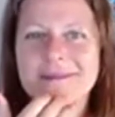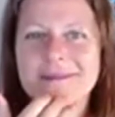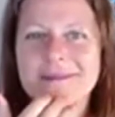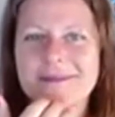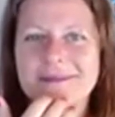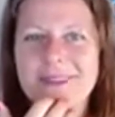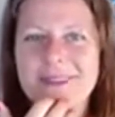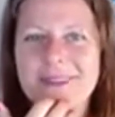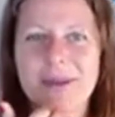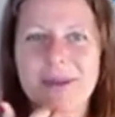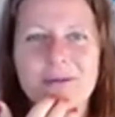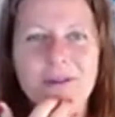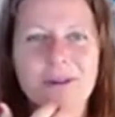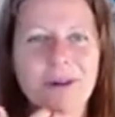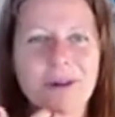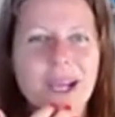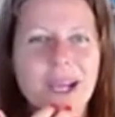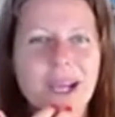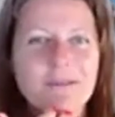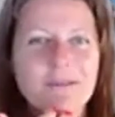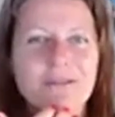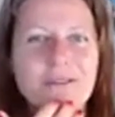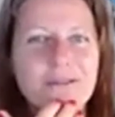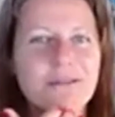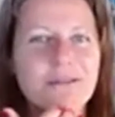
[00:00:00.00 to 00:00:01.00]
I'm
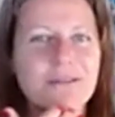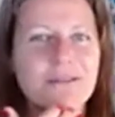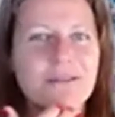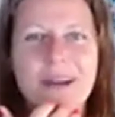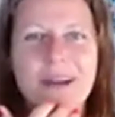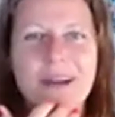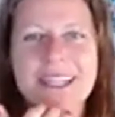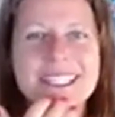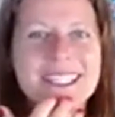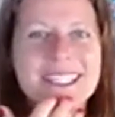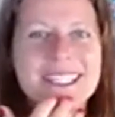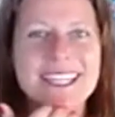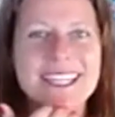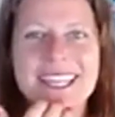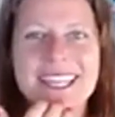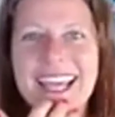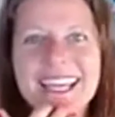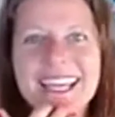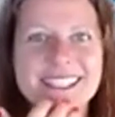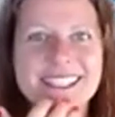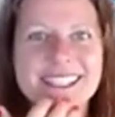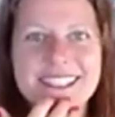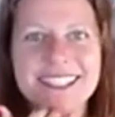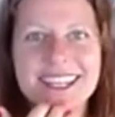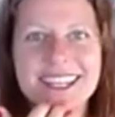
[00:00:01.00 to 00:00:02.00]
grateful for my
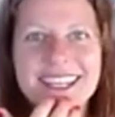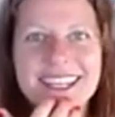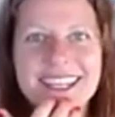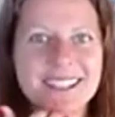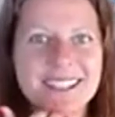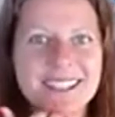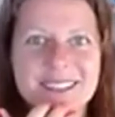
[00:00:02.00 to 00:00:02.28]
tenacity.